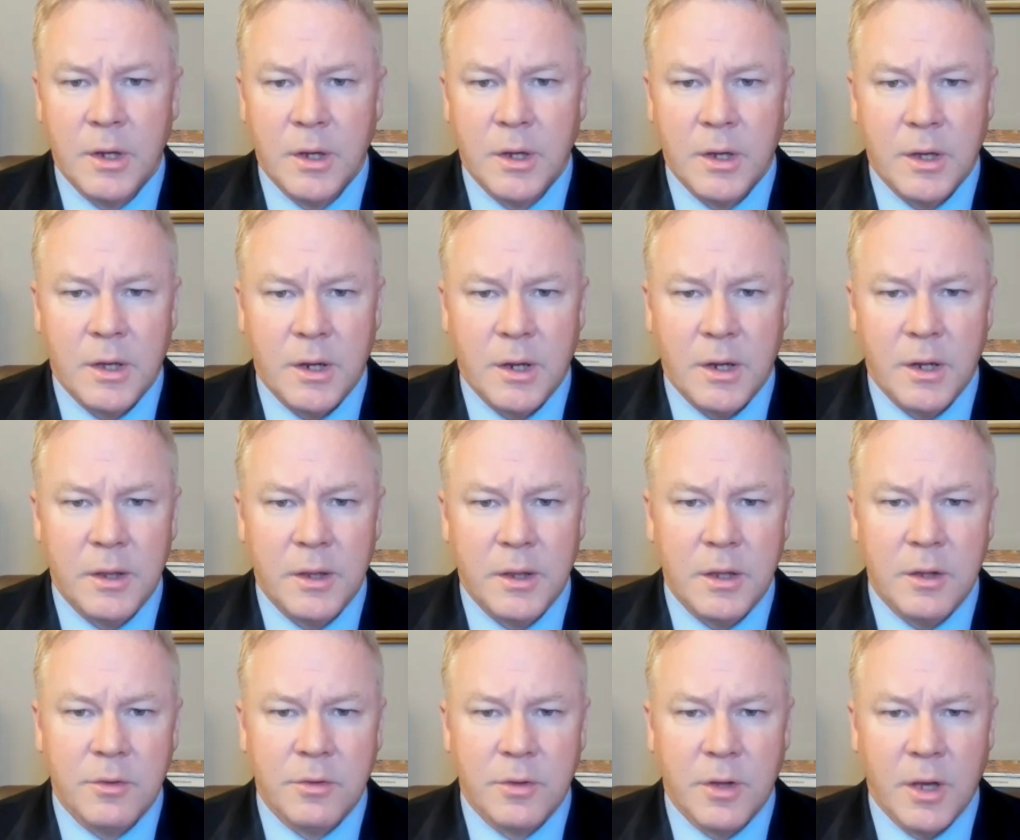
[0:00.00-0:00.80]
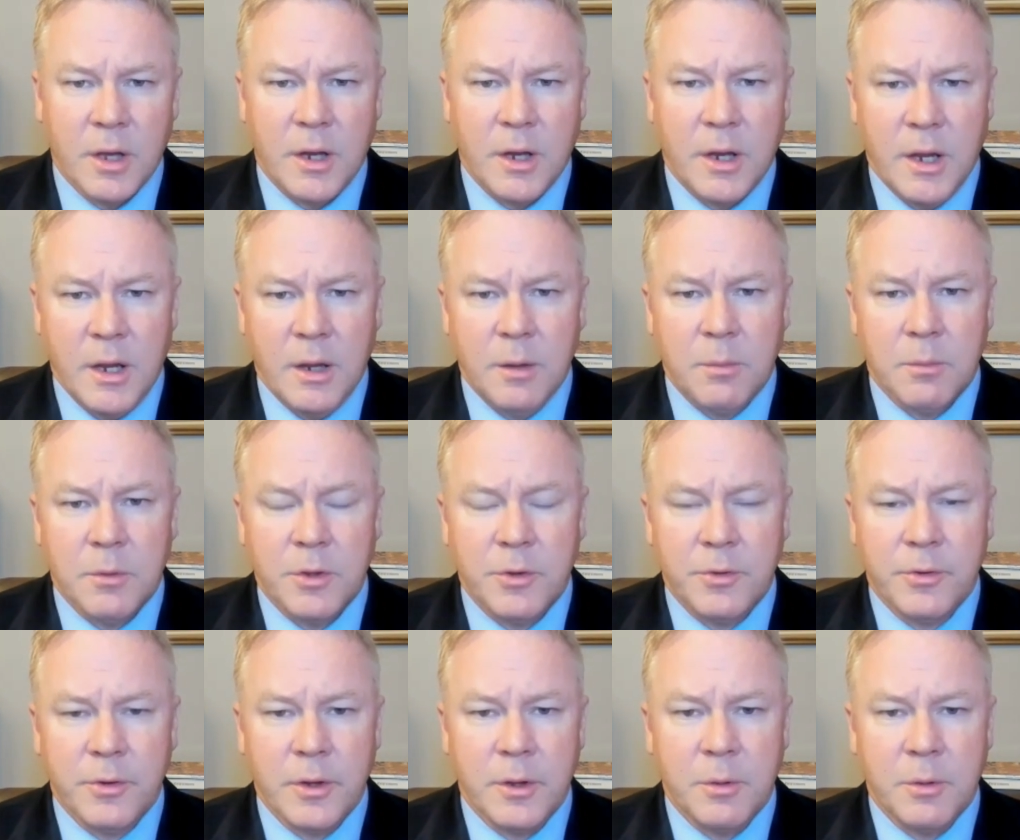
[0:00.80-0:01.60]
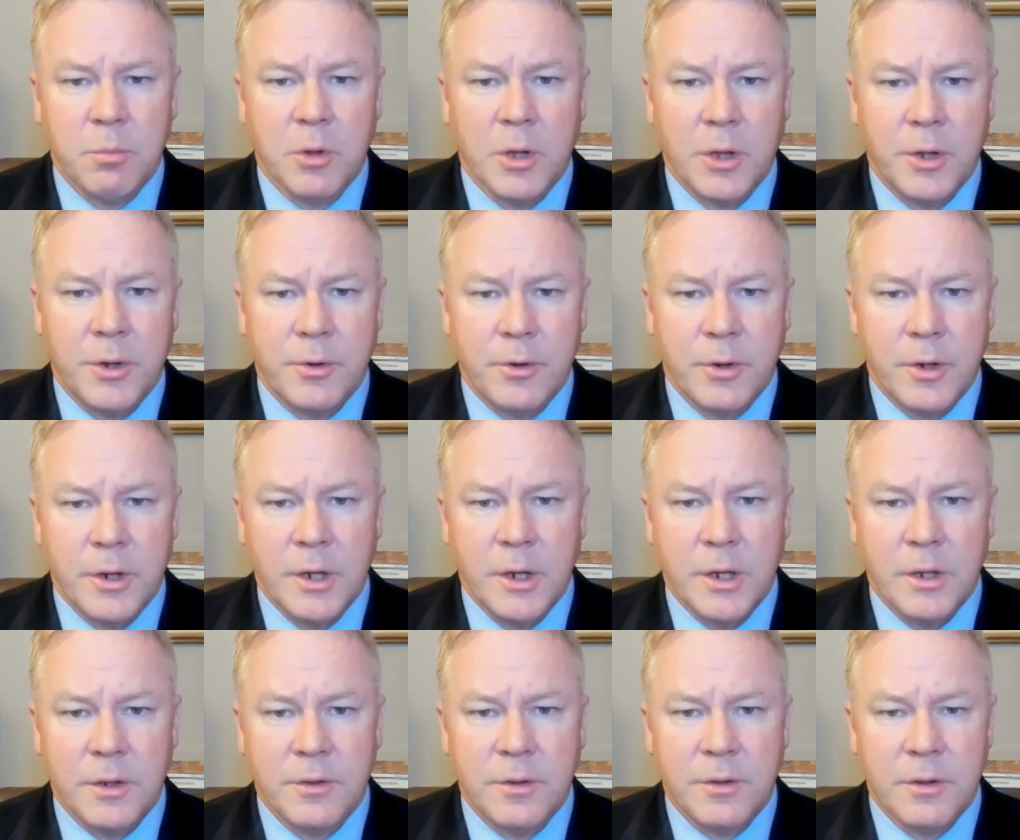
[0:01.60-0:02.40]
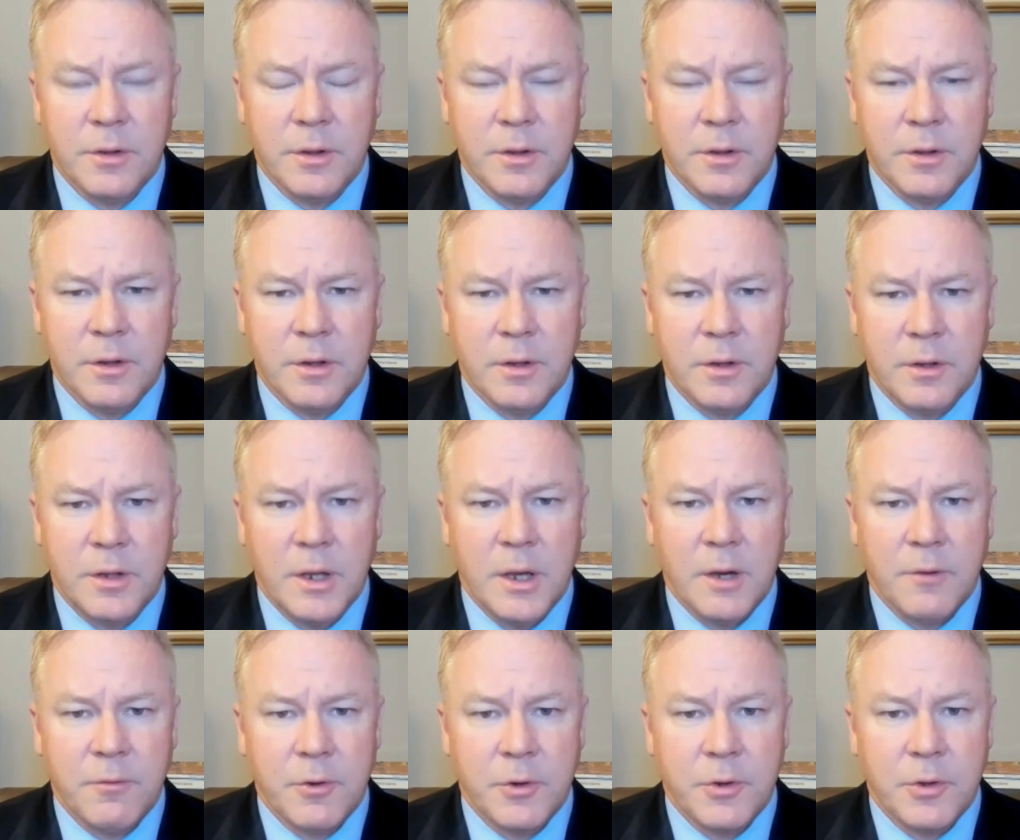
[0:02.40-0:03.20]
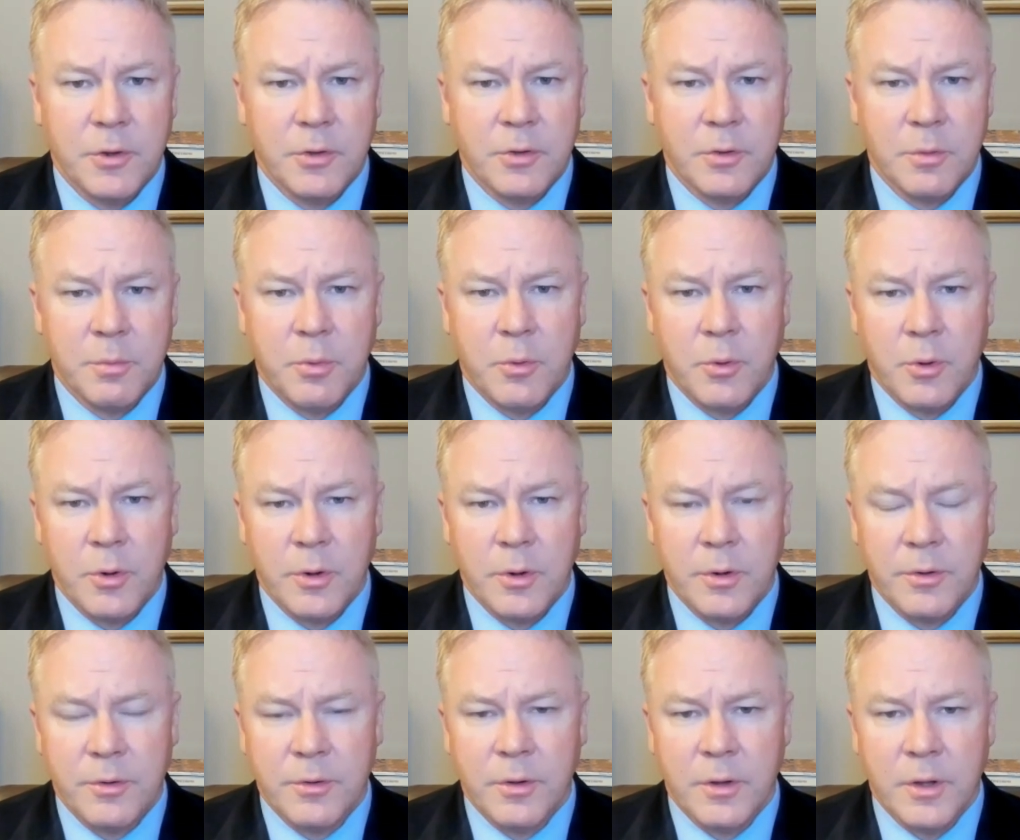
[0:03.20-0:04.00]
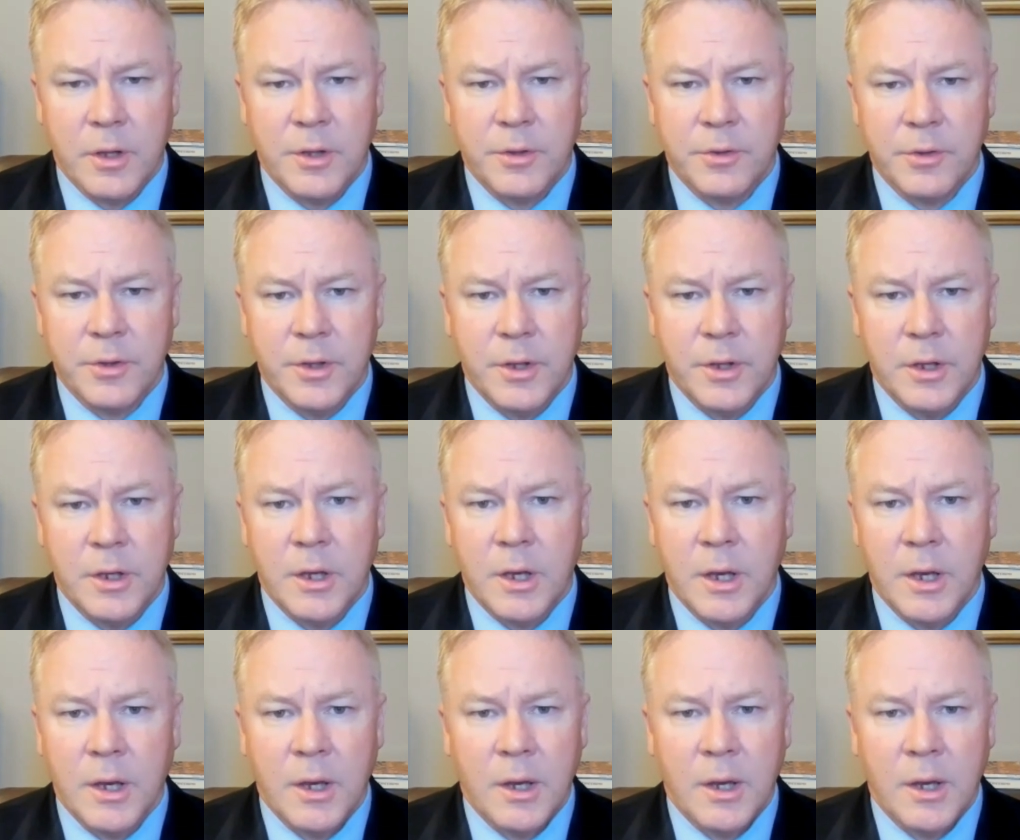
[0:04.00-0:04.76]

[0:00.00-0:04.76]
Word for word: Uh, I think he's kind of aimlessly blundering into the the effort to support Zelensky.